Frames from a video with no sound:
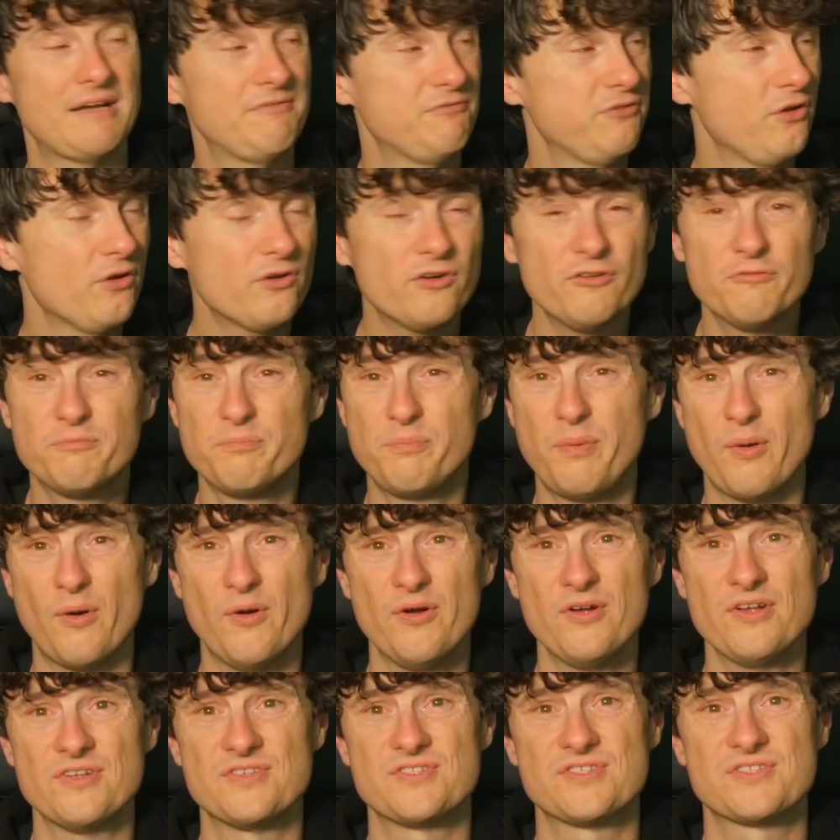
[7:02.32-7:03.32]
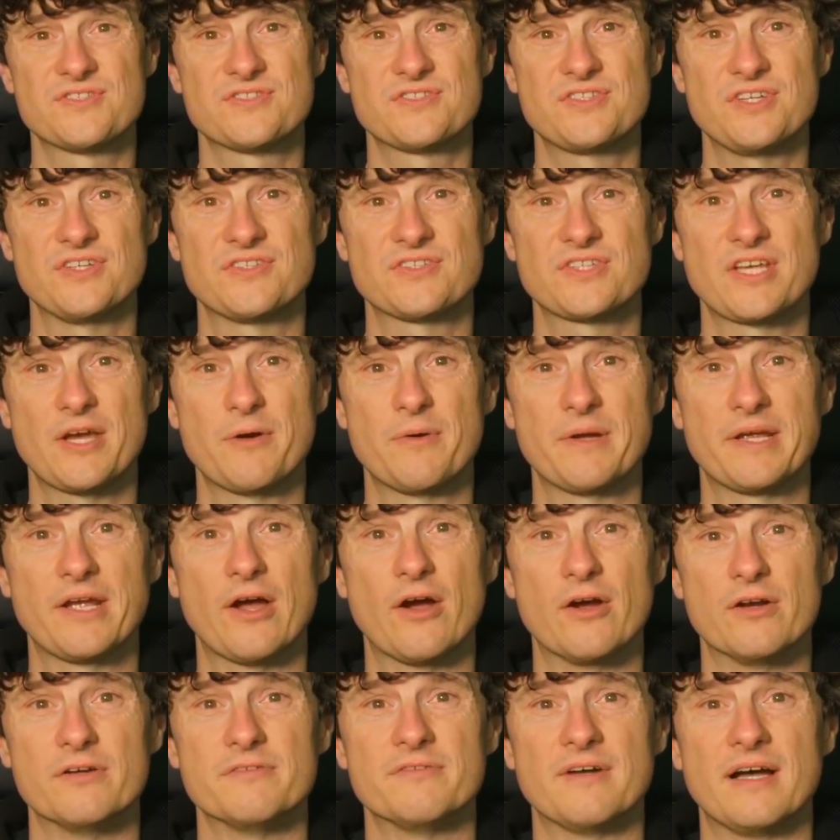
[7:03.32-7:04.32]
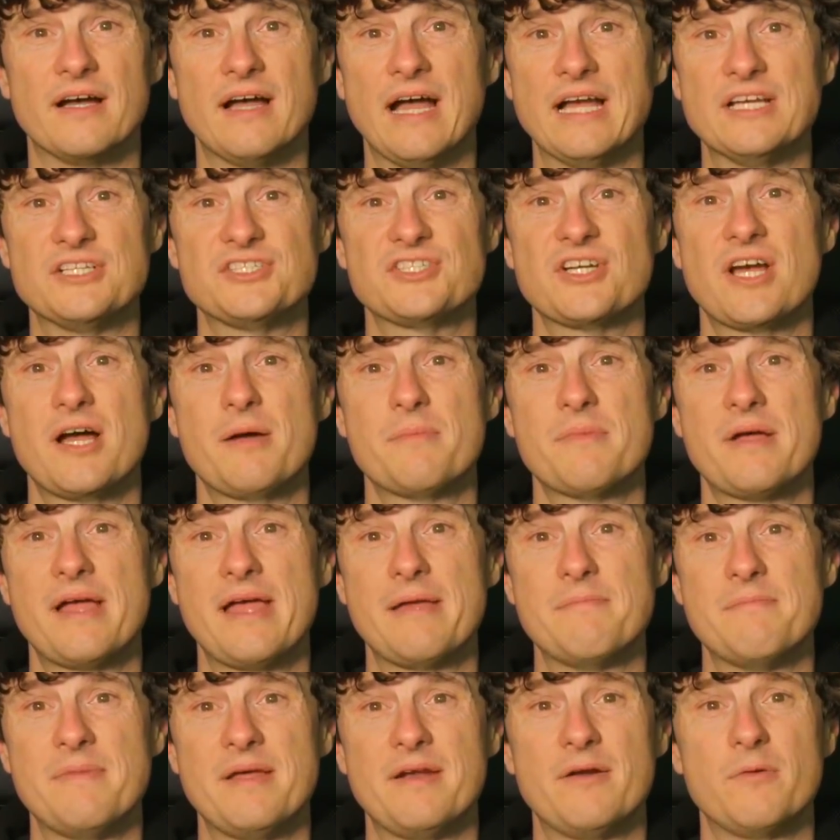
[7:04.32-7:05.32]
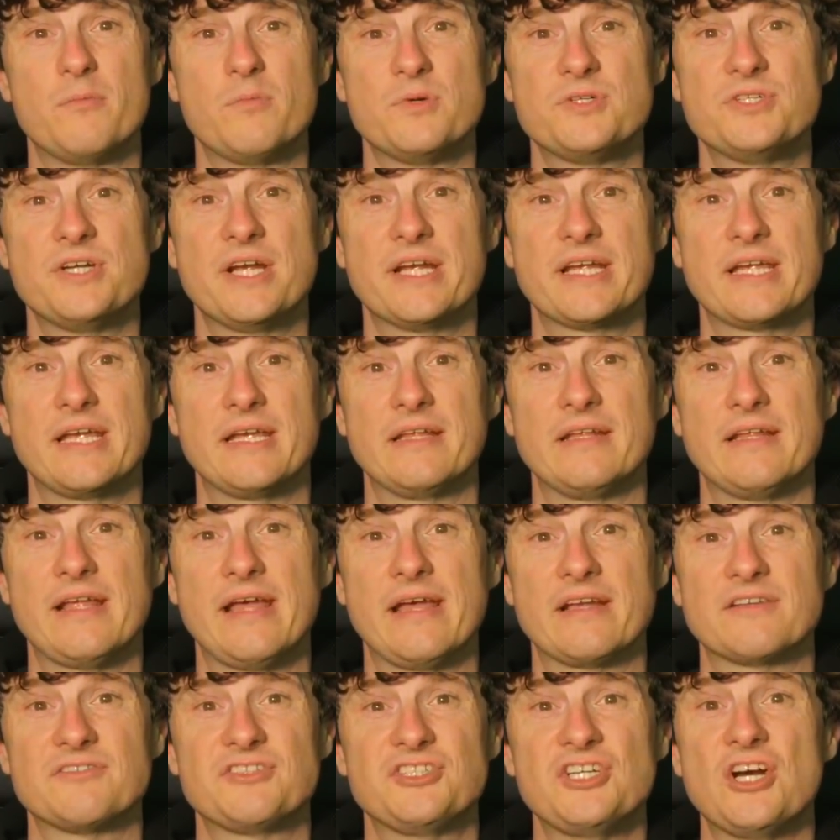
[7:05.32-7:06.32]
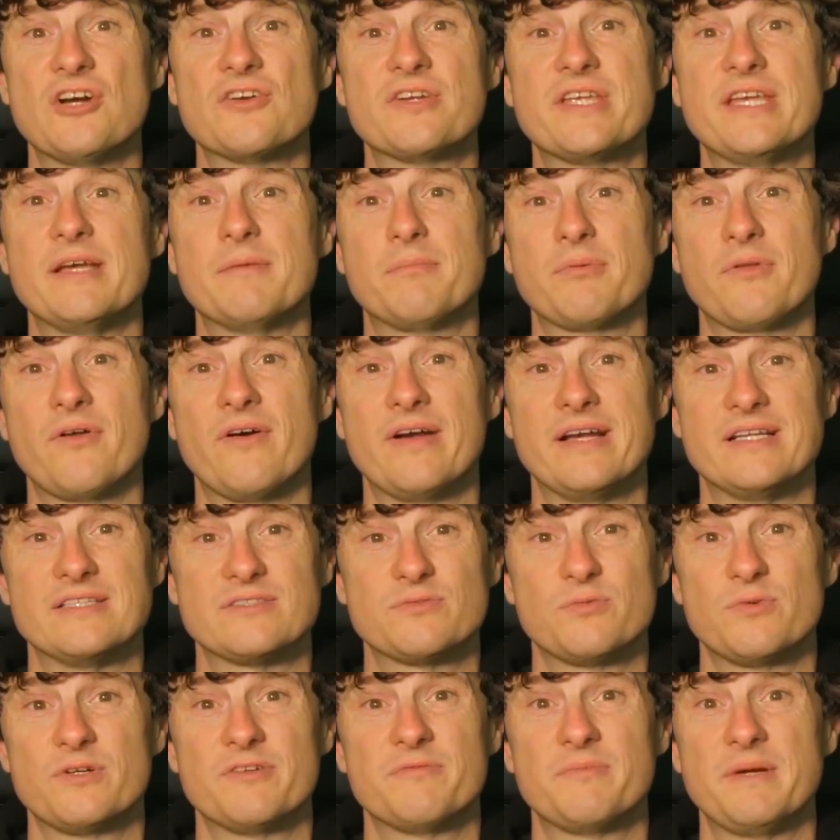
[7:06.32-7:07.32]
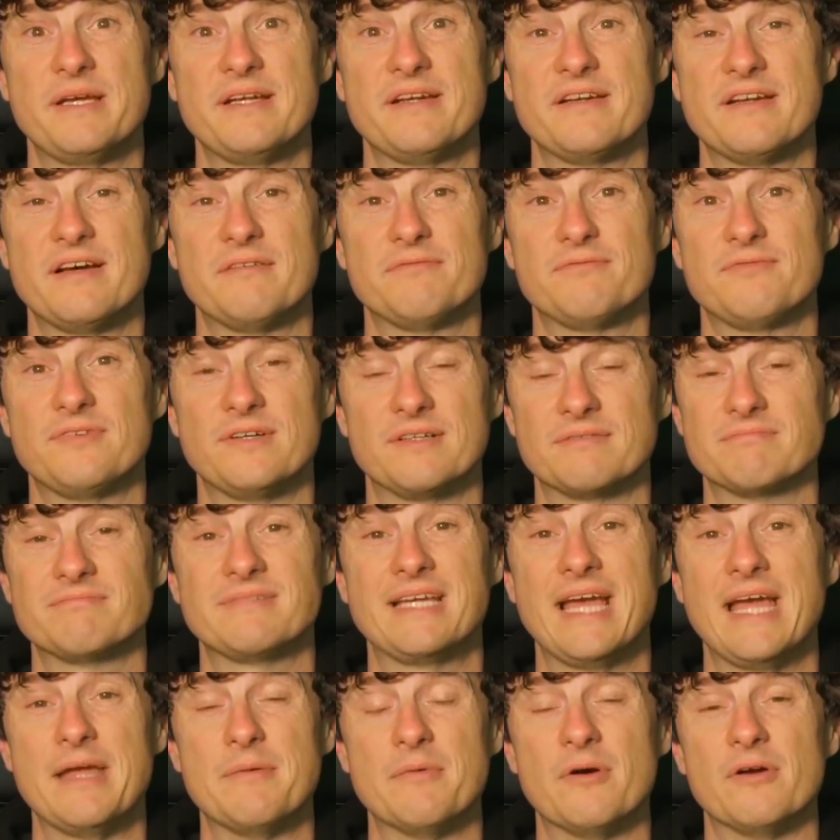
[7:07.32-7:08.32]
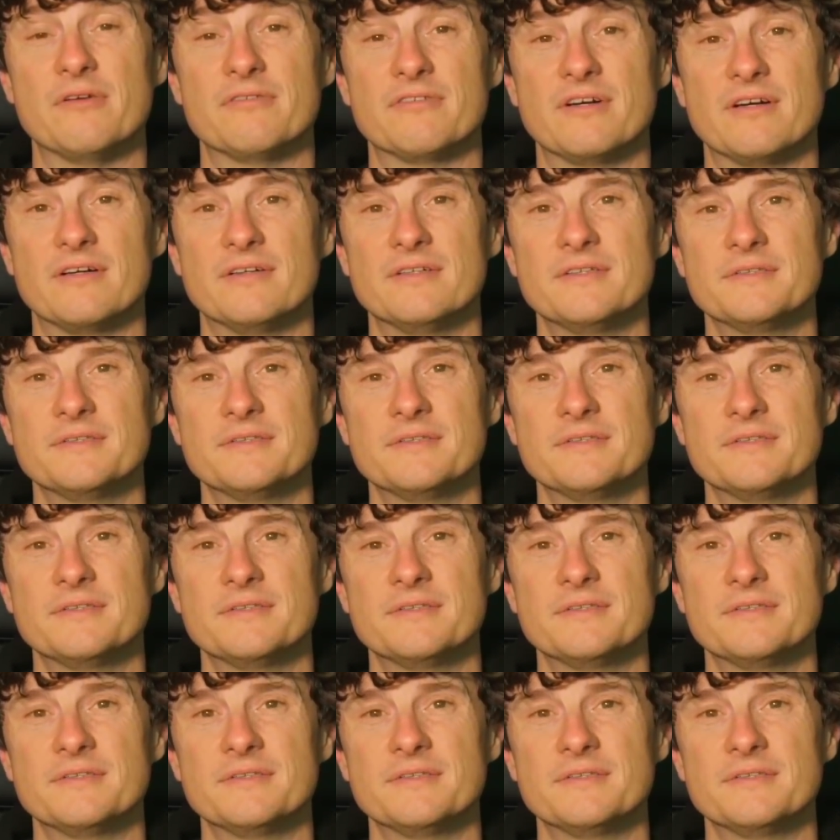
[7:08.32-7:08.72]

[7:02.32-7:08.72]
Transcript: a flock of birds just going over as Sharma and Menon were checking their chunky appliance would have been enough for game over.